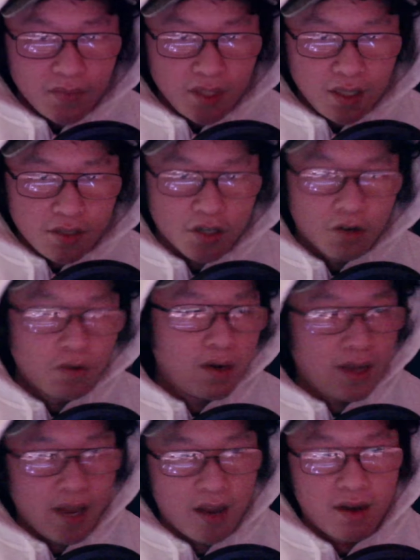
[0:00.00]
So
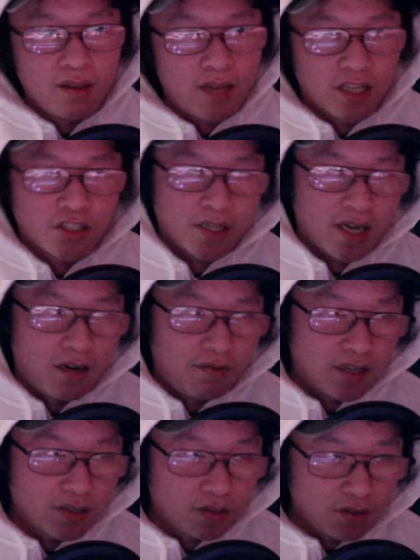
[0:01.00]
again, that's just kind of
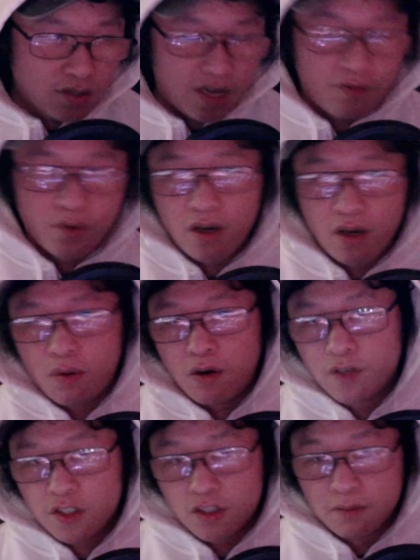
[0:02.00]
vessels. If we go
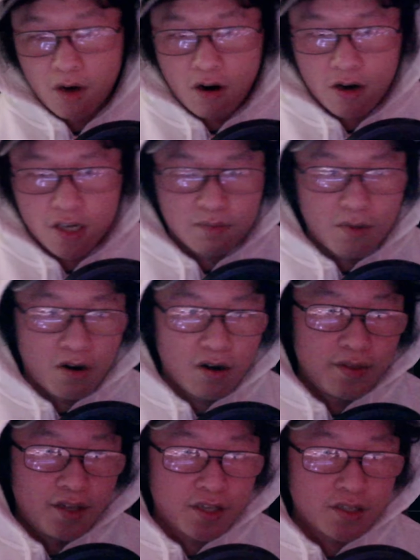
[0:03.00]
over to Mara's,
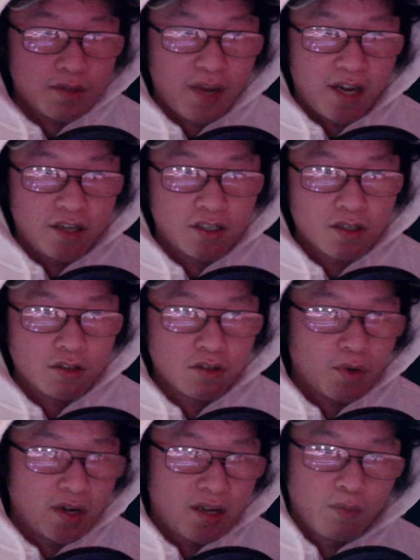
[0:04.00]
this page is also
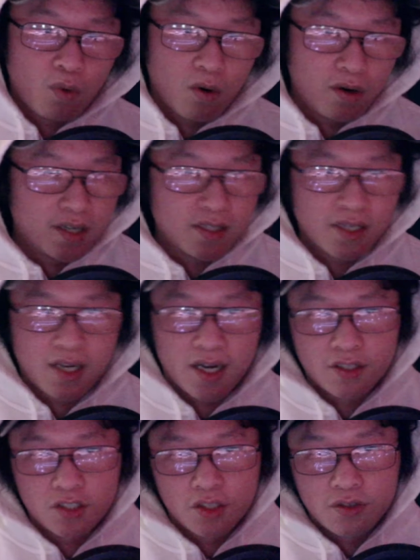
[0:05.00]
pretty important because it kind
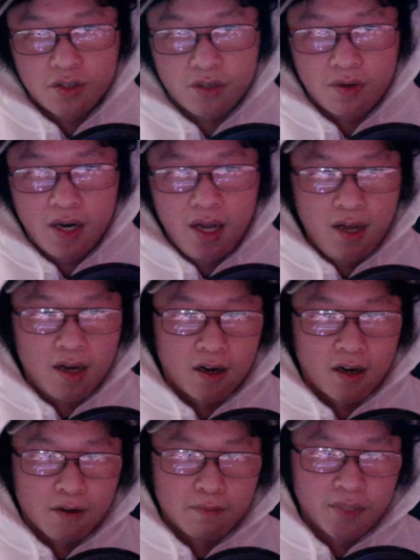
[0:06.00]
of shows you,
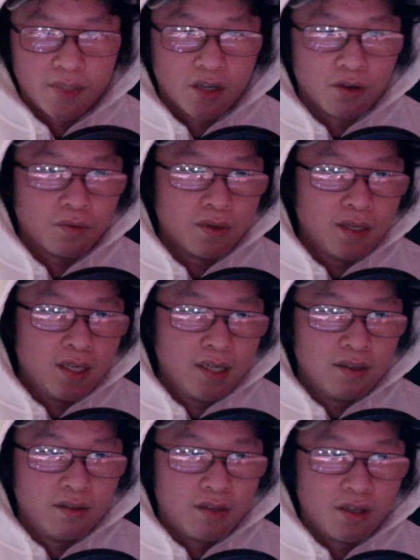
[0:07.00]

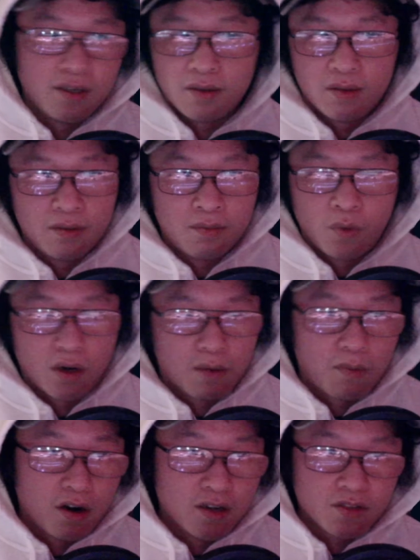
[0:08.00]
what are
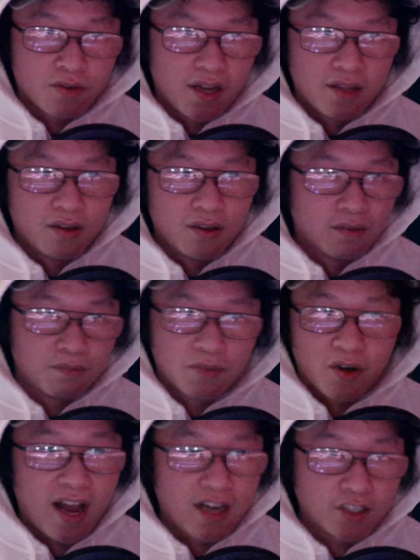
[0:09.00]
Maras, right? They're
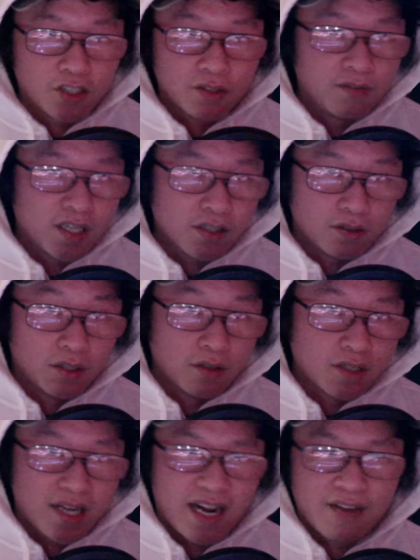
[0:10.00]
hatched vessel
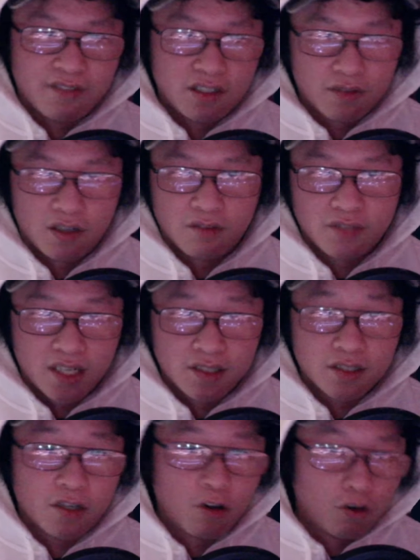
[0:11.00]
Odas that haven't evolved yet
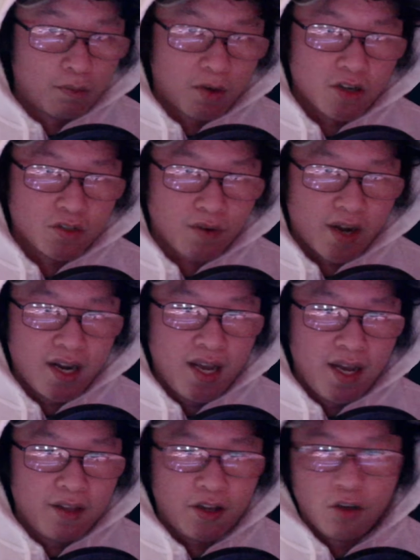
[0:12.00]
into Kota Maras, right?
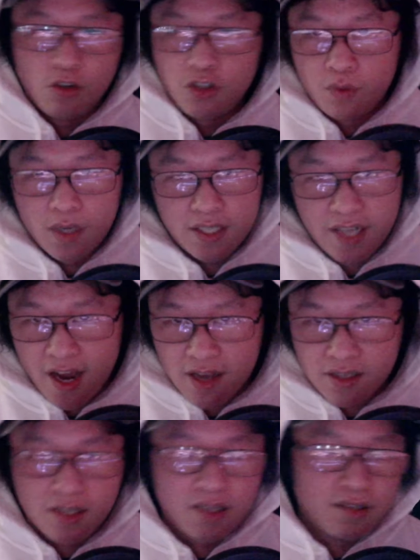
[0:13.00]
They can only do one
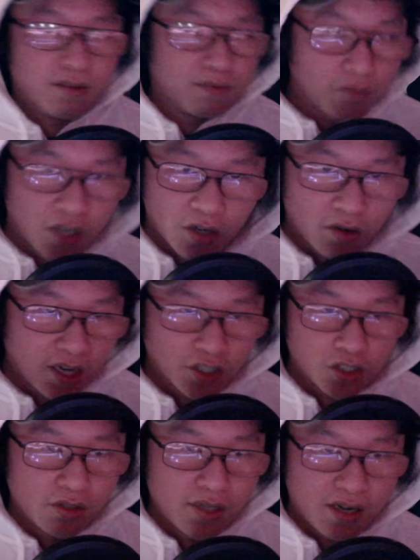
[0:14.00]
task. Kind of
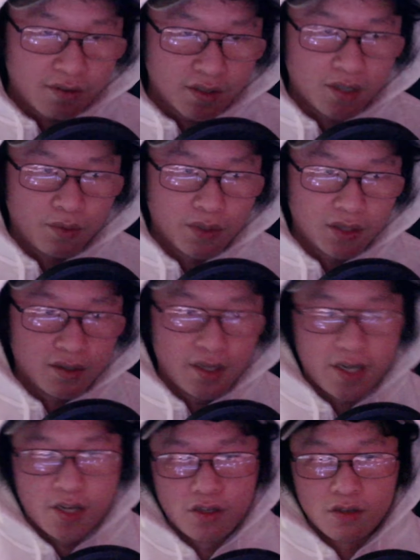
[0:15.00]
shows you everything what
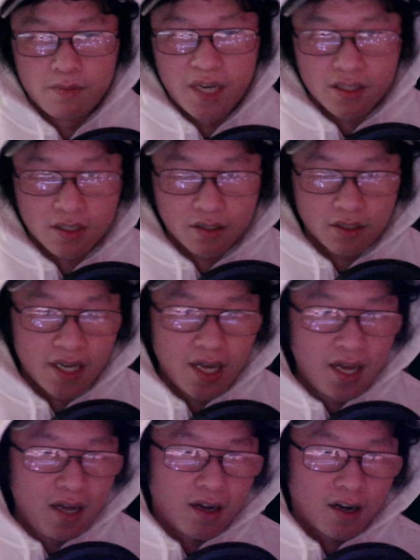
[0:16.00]
they can do basically.
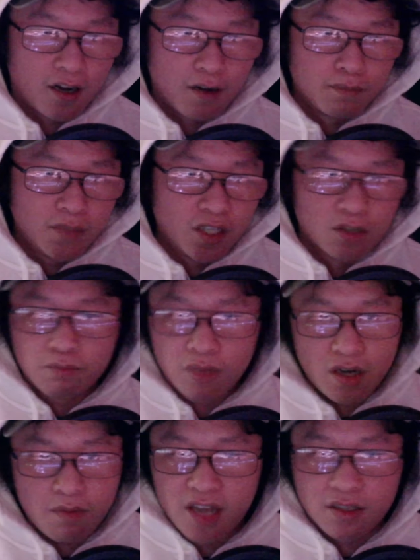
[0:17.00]

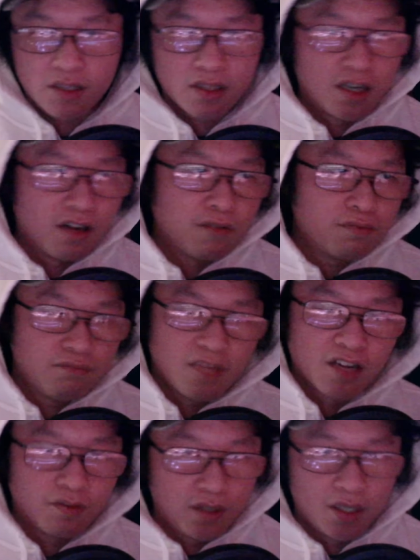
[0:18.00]
Pretty basic stuff.
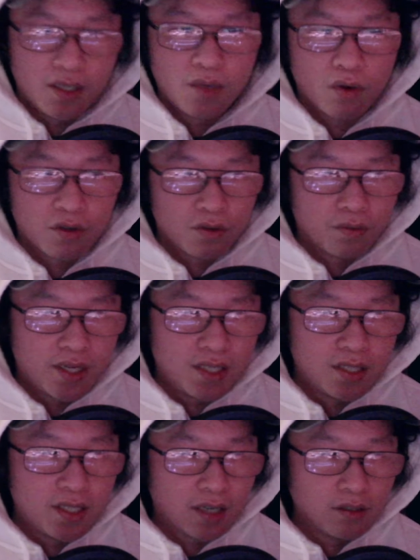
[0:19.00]
Definitely worth a read
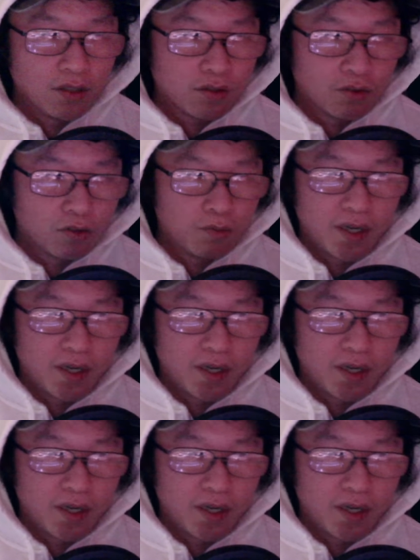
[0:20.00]
to take a look through.